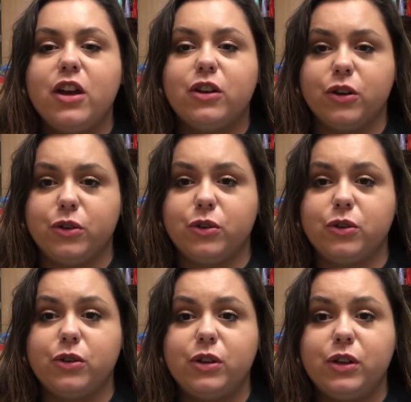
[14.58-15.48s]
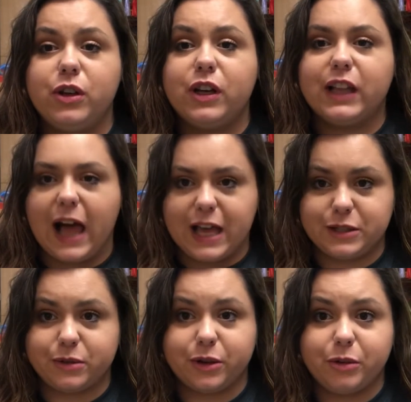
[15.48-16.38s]
Google
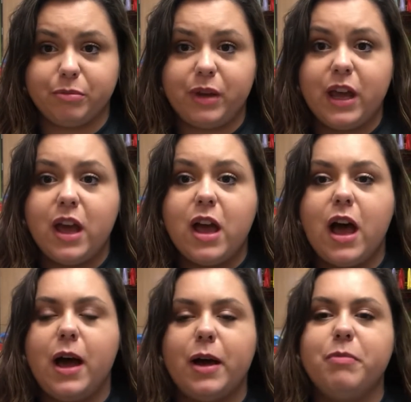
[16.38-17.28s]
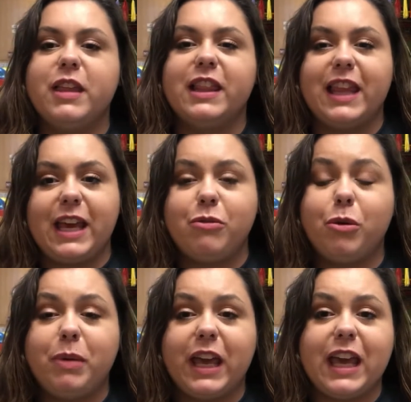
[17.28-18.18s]
Classroom. Um, the link
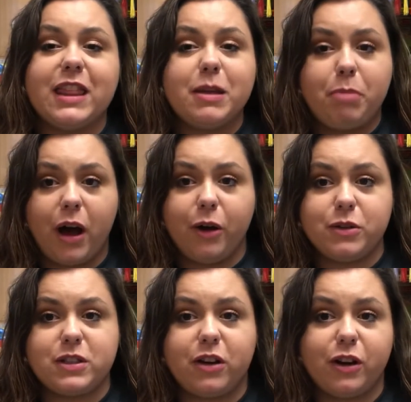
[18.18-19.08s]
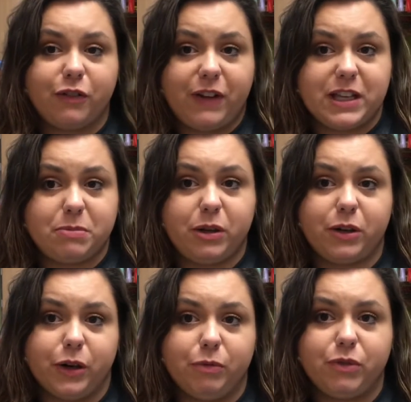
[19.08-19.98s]
will be in the post on our Facebook
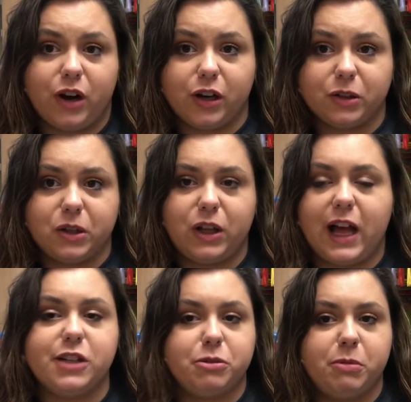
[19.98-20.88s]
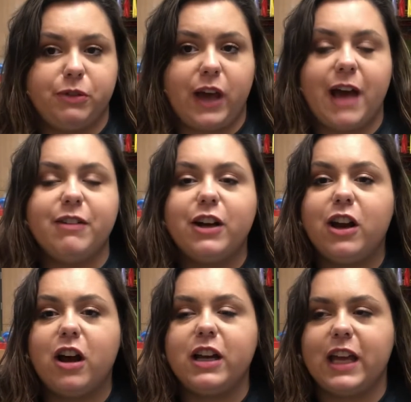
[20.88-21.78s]
group for our Google Classroom if you haven't
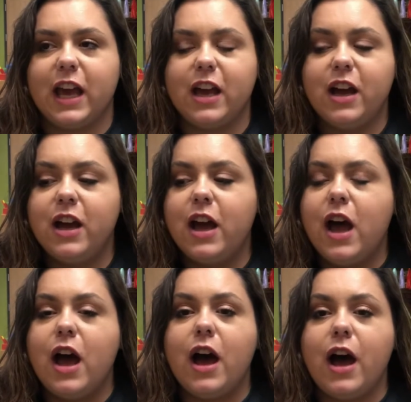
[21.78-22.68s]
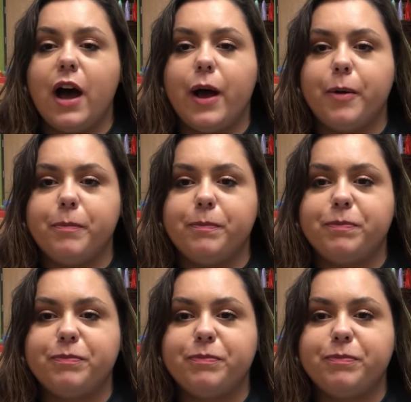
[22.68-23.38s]
gone on yet. Um,